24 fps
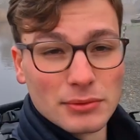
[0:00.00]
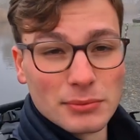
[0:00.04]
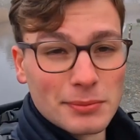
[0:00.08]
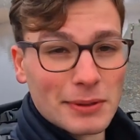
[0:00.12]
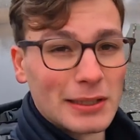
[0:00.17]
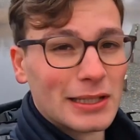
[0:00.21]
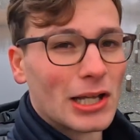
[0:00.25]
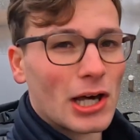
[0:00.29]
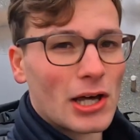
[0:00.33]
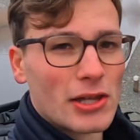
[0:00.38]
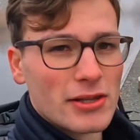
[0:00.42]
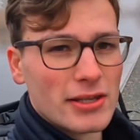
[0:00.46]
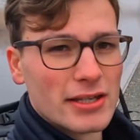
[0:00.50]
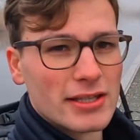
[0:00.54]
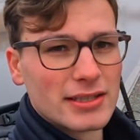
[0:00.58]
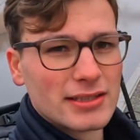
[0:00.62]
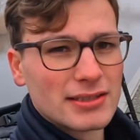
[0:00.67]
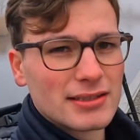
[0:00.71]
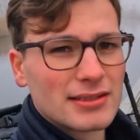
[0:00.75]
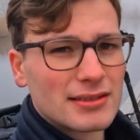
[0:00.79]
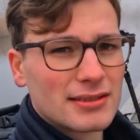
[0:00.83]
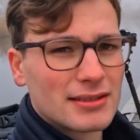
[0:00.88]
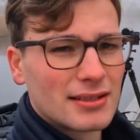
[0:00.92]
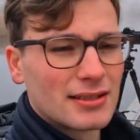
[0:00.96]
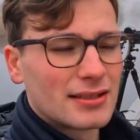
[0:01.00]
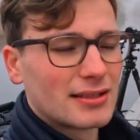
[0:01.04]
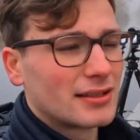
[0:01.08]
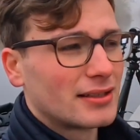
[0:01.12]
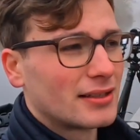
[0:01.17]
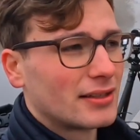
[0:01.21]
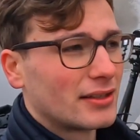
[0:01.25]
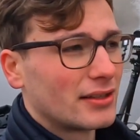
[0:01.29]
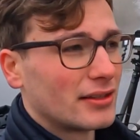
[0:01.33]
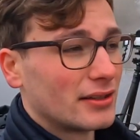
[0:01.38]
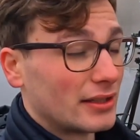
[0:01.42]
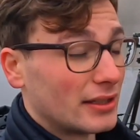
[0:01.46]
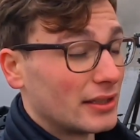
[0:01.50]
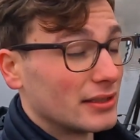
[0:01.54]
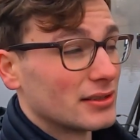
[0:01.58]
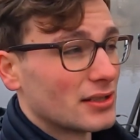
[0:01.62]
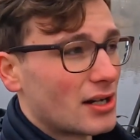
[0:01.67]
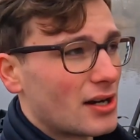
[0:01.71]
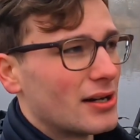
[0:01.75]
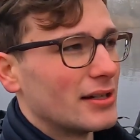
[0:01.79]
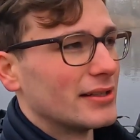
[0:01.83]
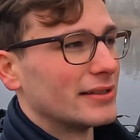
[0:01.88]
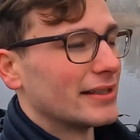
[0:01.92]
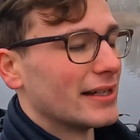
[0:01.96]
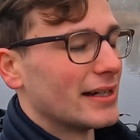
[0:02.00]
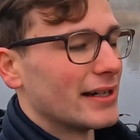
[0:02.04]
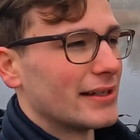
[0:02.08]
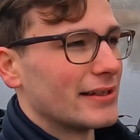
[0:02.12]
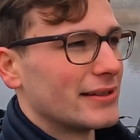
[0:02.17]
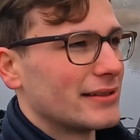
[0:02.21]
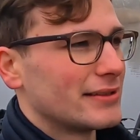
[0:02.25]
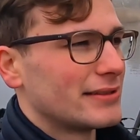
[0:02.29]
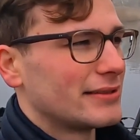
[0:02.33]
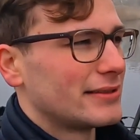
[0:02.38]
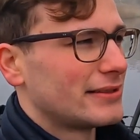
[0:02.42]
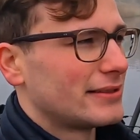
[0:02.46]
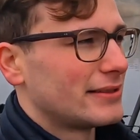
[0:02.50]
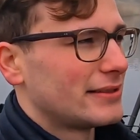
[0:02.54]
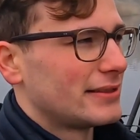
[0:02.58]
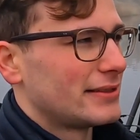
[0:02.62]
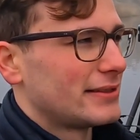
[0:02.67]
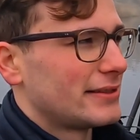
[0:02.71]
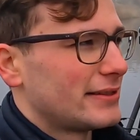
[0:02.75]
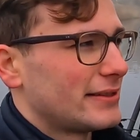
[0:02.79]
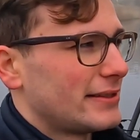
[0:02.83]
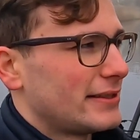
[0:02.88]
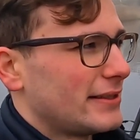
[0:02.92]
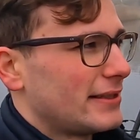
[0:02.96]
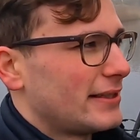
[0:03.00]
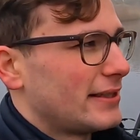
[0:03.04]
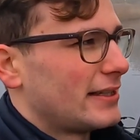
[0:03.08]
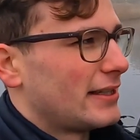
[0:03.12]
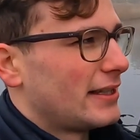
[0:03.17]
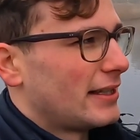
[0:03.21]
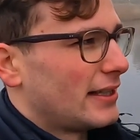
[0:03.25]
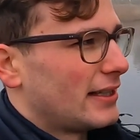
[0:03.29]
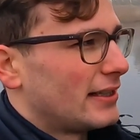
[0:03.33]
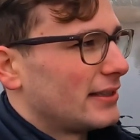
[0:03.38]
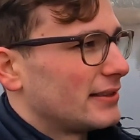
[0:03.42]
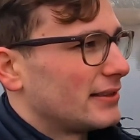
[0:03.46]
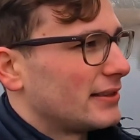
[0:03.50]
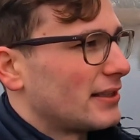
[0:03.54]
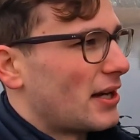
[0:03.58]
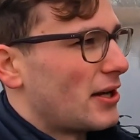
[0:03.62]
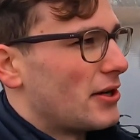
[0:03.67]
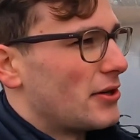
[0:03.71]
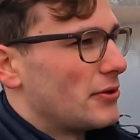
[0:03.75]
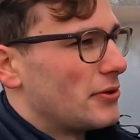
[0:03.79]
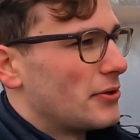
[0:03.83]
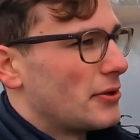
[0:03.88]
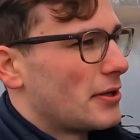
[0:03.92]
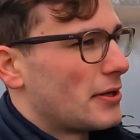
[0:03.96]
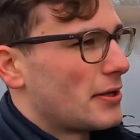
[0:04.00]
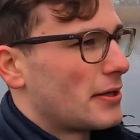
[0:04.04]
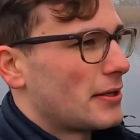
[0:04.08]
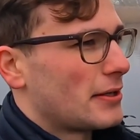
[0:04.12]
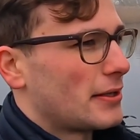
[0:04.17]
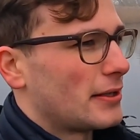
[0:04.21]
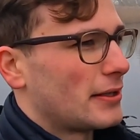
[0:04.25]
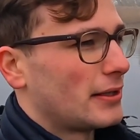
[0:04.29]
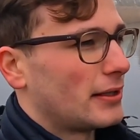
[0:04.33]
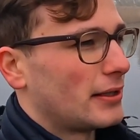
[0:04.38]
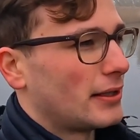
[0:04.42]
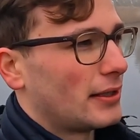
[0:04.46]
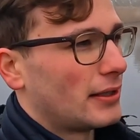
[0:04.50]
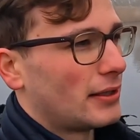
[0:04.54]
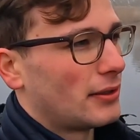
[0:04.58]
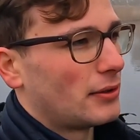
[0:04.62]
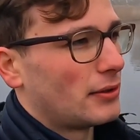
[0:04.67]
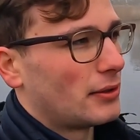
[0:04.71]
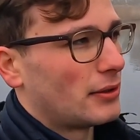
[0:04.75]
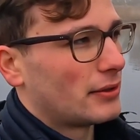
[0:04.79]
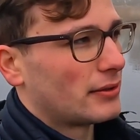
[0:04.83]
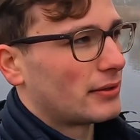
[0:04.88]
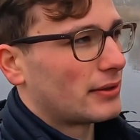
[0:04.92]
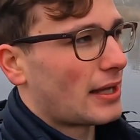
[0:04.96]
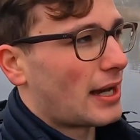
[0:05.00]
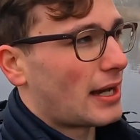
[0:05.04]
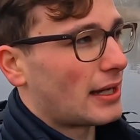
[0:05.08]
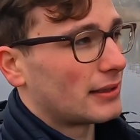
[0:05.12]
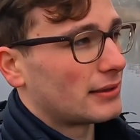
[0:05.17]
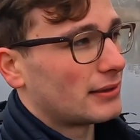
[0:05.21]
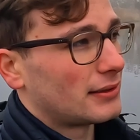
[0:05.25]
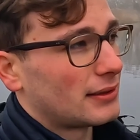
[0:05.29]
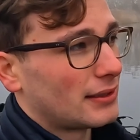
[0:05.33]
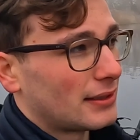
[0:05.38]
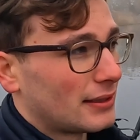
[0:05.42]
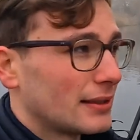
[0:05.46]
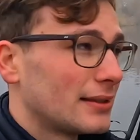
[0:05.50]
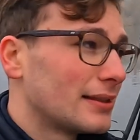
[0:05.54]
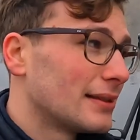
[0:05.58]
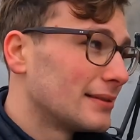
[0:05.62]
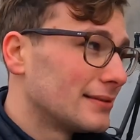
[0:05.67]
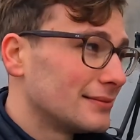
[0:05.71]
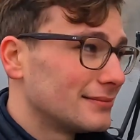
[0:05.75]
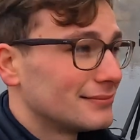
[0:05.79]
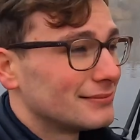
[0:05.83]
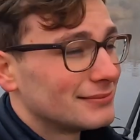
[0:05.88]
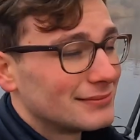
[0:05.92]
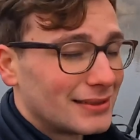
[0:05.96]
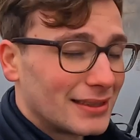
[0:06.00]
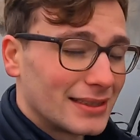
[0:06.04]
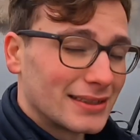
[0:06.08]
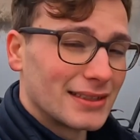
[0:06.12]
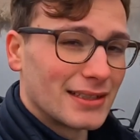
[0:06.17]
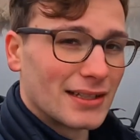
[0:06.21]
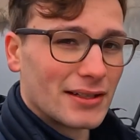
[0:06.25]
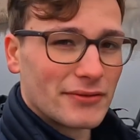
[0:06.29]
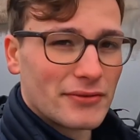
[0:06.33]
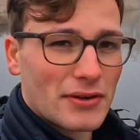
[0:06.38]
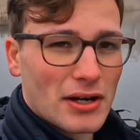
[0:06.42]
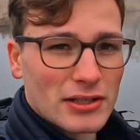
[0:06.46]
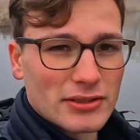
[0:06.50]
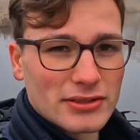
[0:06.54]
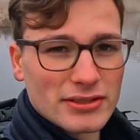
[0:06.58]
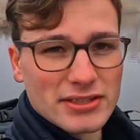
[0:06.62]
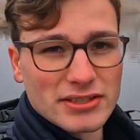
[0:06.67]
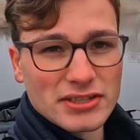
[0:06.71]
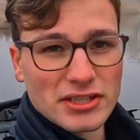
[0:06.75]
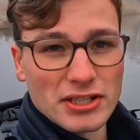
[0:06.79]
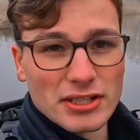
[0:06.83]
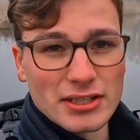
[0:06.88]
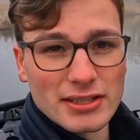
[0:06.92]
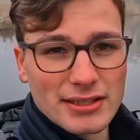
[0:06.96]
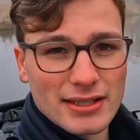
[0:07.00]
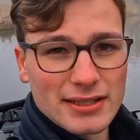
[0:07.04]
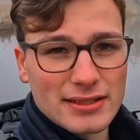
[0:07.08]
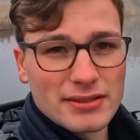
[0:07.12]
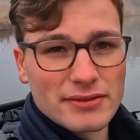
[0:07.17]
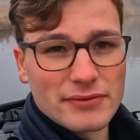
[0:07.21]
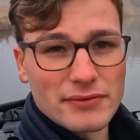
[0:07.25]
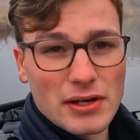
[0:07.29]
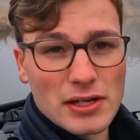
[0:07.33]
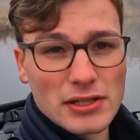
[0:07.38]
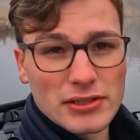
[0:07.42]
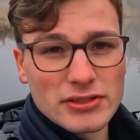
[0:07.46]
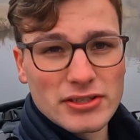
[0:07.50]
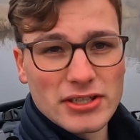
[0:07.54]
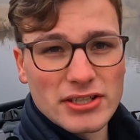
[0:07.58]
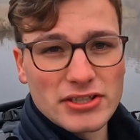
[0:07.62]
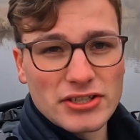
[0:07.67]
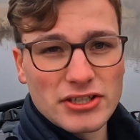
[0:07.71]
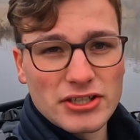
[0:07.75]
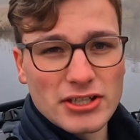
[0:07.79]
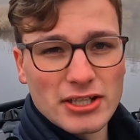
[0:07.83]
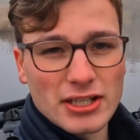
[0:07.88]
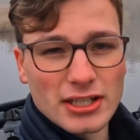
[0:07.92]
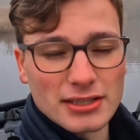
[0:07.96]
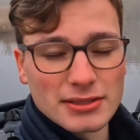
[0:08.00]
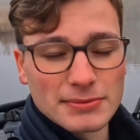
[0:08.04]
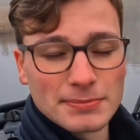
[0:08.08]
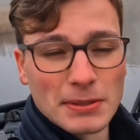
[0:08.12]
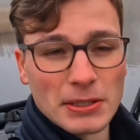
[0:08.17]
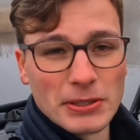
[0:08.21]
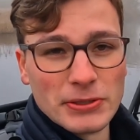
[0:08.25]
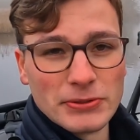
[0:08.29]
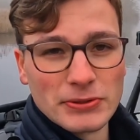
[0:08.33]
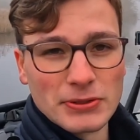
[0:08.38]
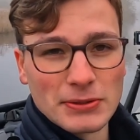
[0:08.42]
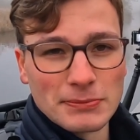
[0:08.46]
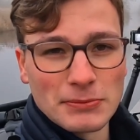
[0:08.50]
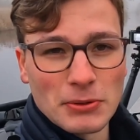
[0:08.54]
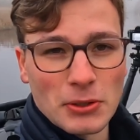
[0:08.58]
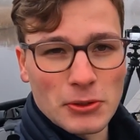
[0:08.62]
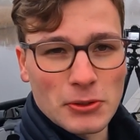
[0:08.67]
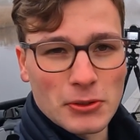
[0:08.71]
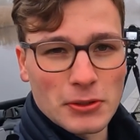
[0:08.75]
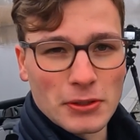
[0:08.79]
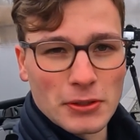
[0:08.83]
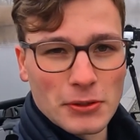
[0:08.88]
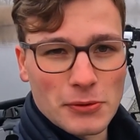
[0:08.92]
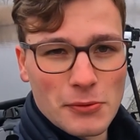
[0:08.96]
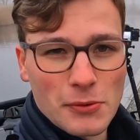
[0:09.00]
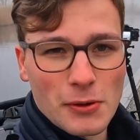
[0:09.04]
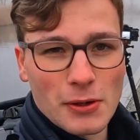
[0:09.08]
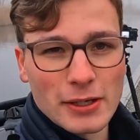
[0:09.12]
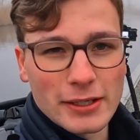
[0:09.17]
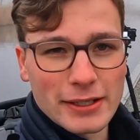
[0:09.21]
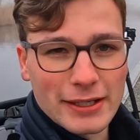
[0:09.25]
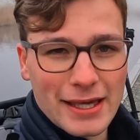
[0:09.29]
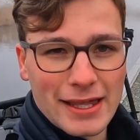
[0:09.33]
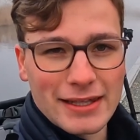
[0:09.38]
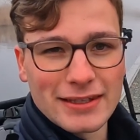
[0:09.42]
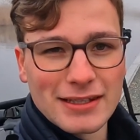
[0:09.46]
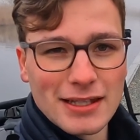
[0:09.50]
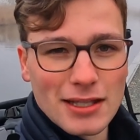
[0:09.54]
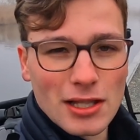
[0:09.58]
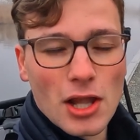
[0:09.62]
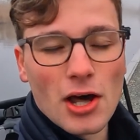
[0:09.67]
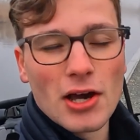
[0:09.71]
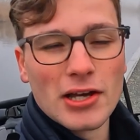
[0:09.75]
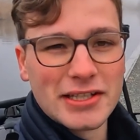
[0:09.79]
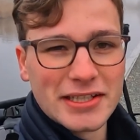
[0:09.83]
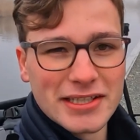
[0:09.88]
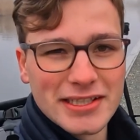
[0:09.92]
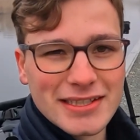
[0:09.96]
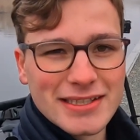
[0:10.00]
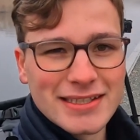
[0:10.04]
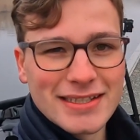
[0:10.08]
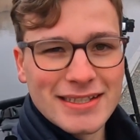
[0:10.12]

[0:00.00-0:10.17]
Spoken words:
be like this the entire day, so that is an advantage and a disadvantage. I suppose I'm not going to quite get the light